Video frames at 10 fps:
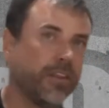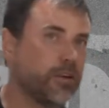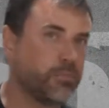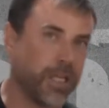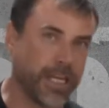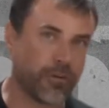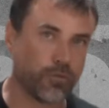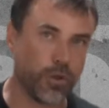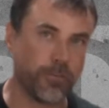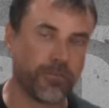There's plenty
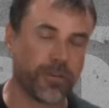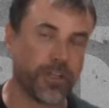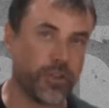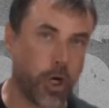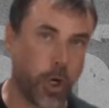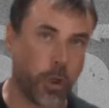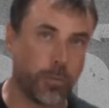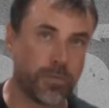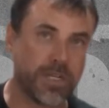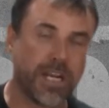of room for the
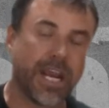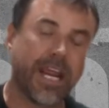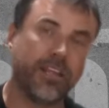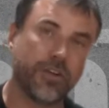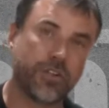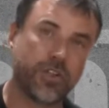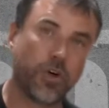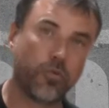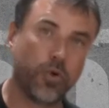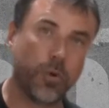domes, and there's
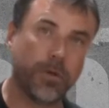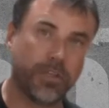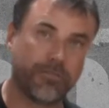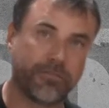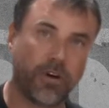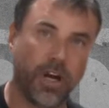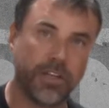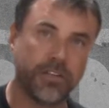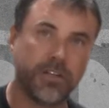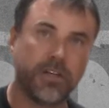still room in the
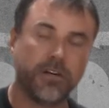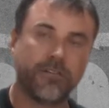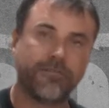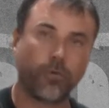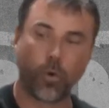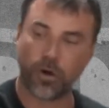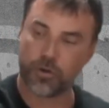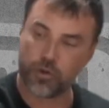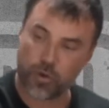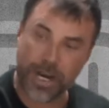front for
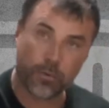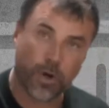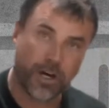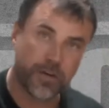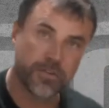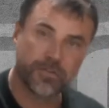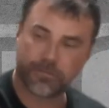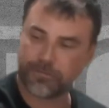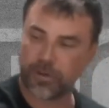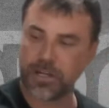drain wells
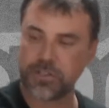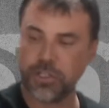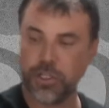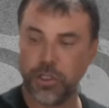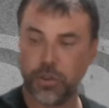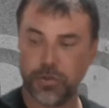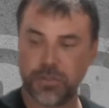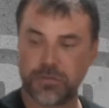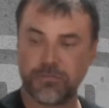for us to use